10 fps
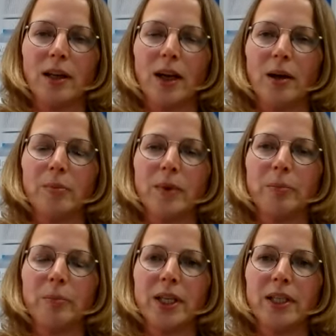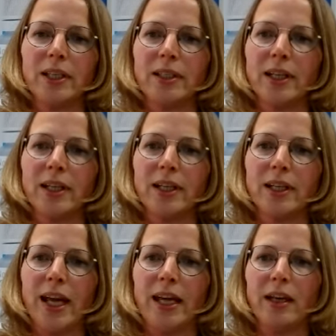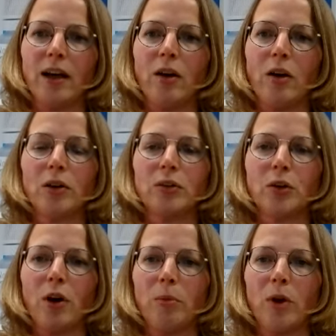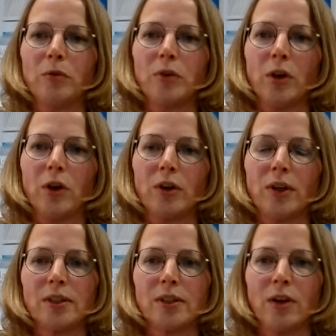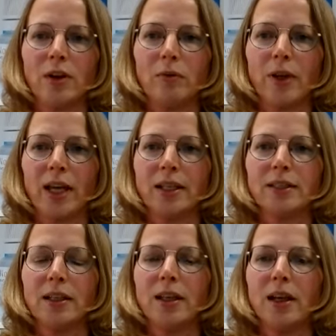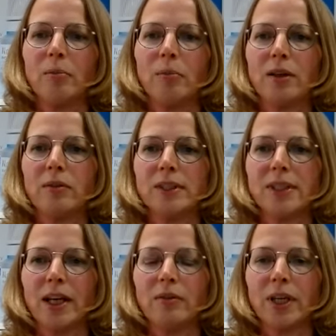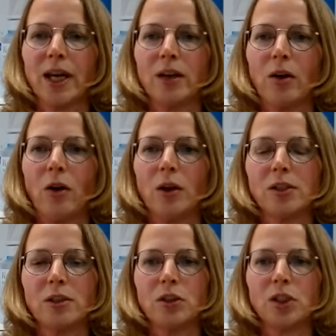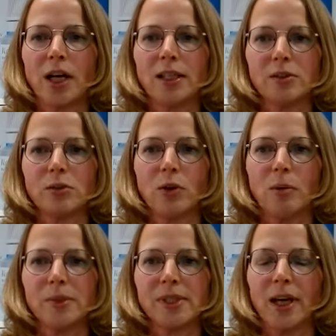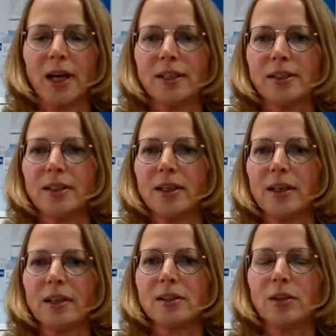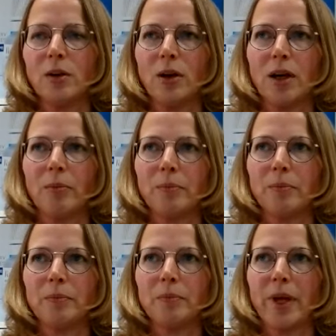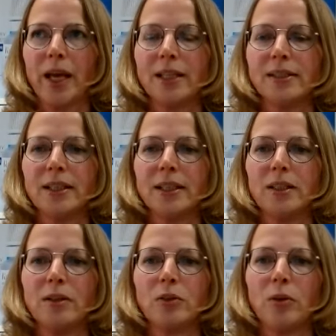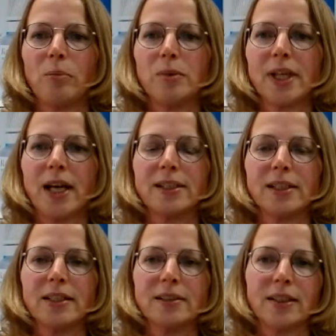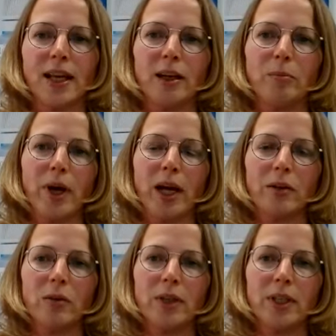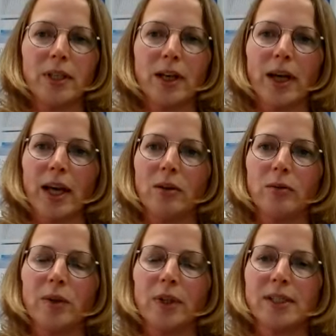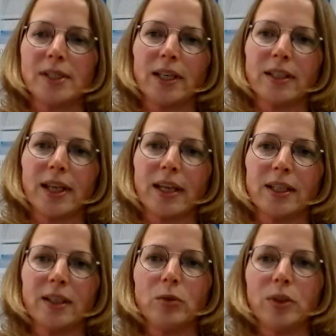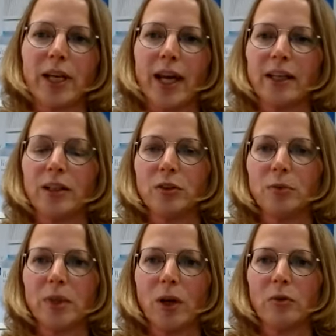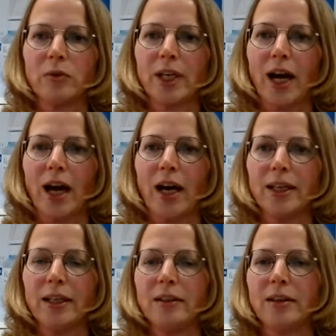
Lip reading: immediately a layer on top of the ocular surface, but with that, we can also adjust drop size. So basically, the drop size is 10 microliter and fits exactly to the anatomy of the eye.